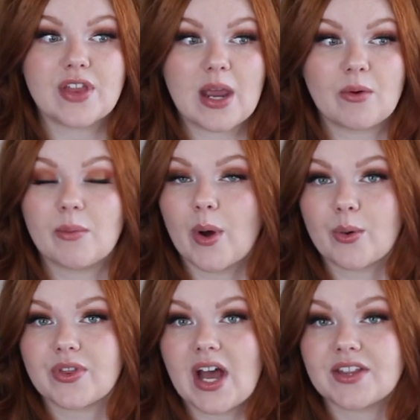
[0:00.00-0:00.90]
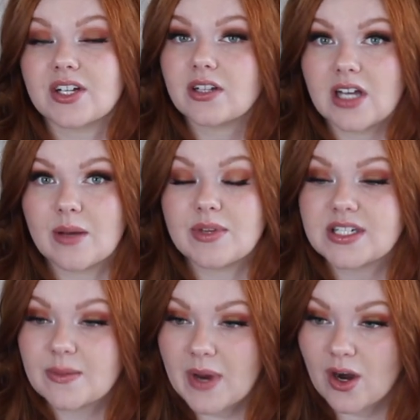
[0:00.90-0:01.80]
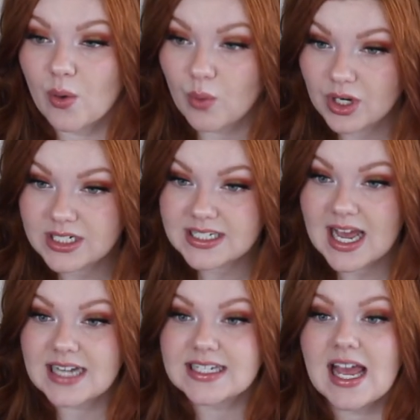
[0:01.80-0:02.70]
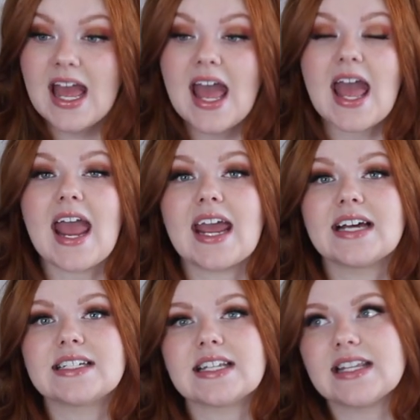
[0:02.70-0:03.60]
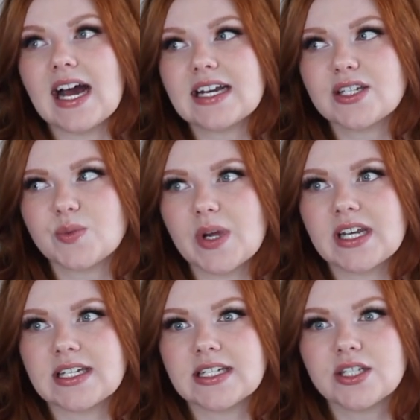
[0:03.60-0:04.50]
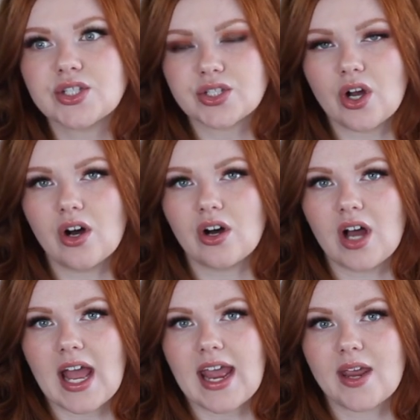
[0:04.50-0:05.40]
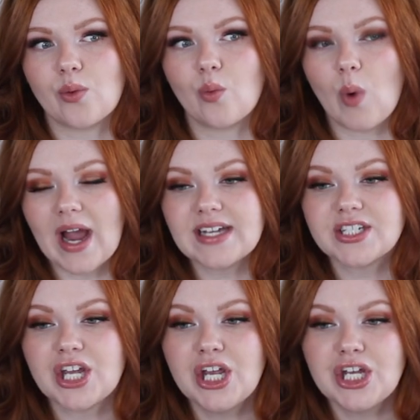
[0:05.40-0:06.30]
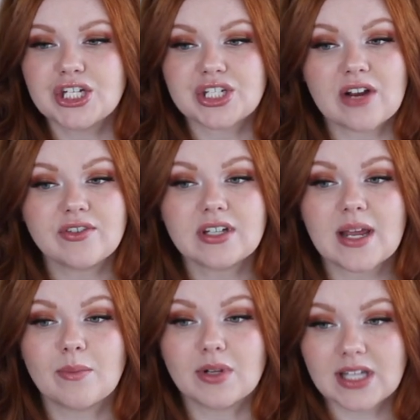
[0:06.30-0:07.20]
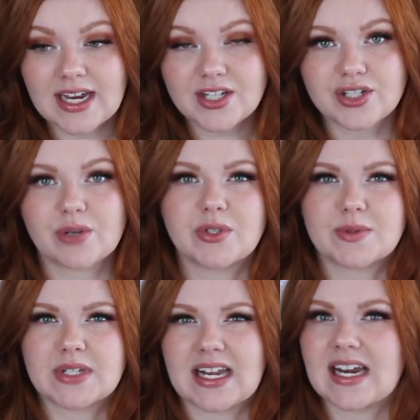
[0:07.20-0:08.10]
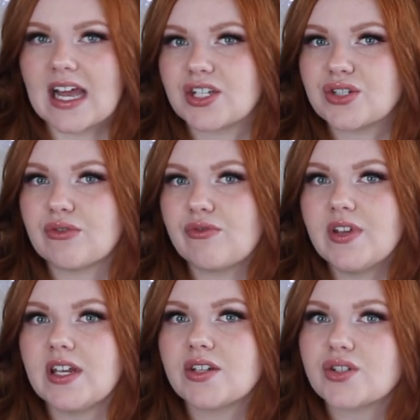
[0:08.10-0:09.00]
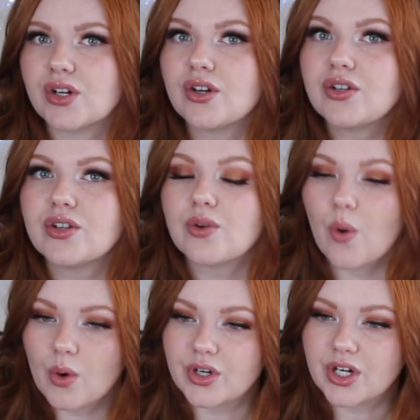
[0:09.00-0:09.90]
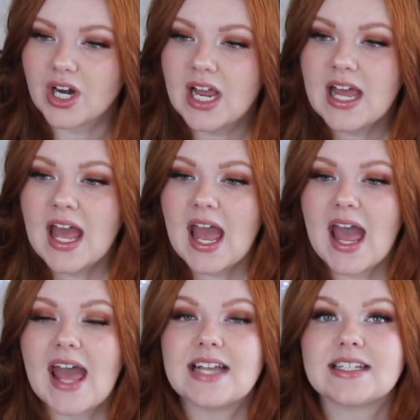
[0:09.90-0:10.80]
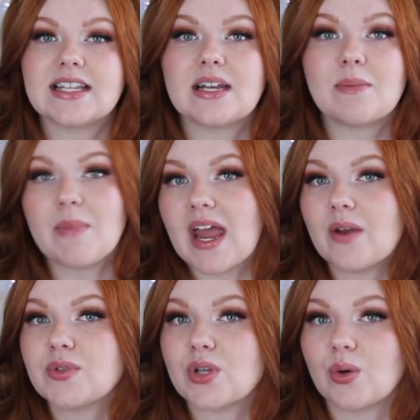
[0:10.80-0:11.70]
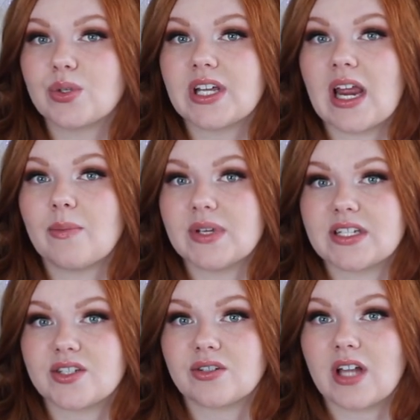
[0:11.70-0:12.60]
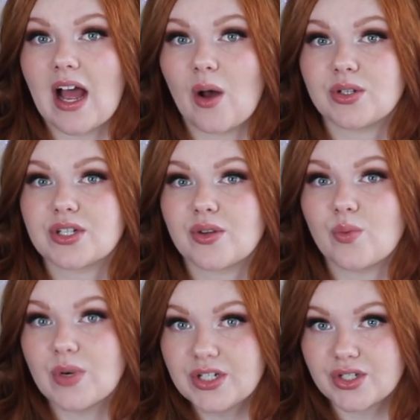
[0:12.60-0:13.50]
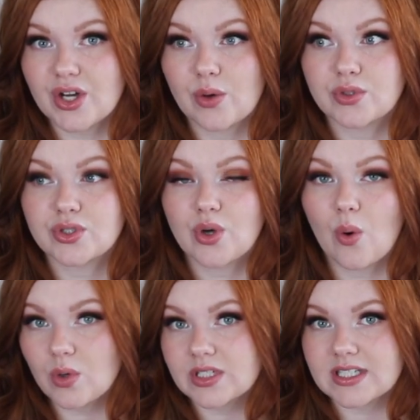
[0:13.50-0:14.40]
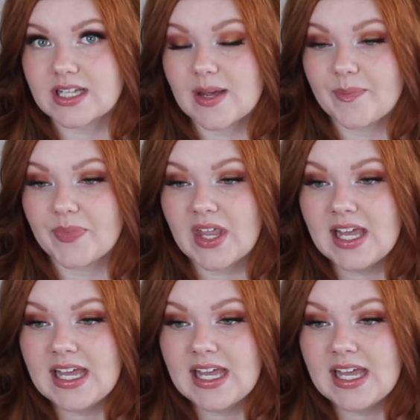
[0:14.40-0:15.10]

they were both at the club that Tamara worked at, and that is when he saw a white Chevrolet Blazer, which was like an SUV, turn the corner, and then a man was holding a pistol out the window towards them.